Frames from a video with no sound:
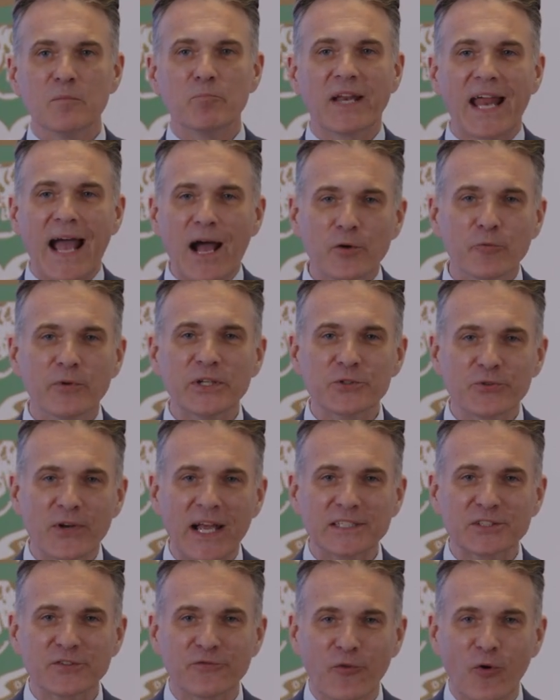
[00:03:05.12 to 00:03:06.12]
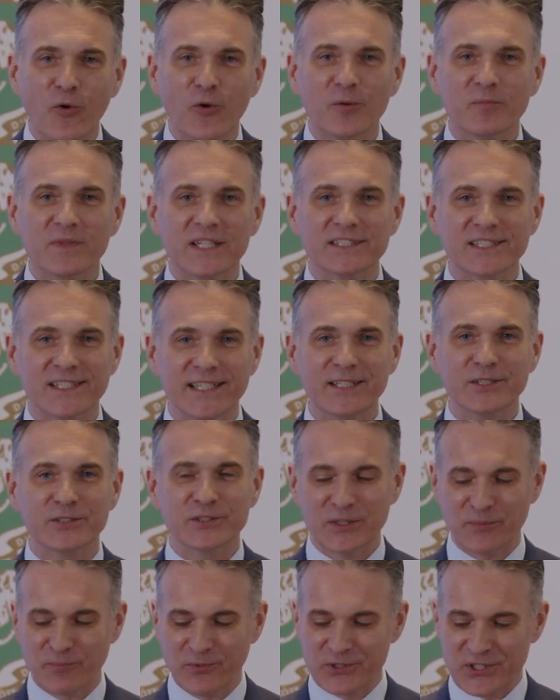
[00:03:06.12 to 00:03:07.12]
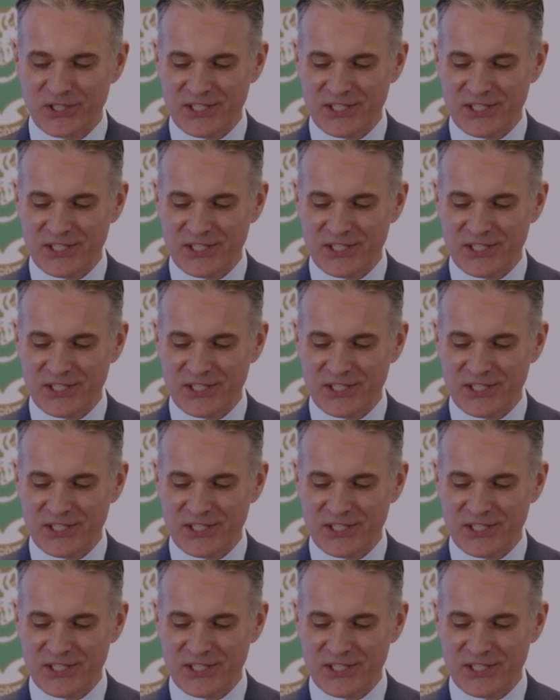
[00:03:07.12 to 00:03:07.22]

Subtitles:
But how do we transform this leadership we're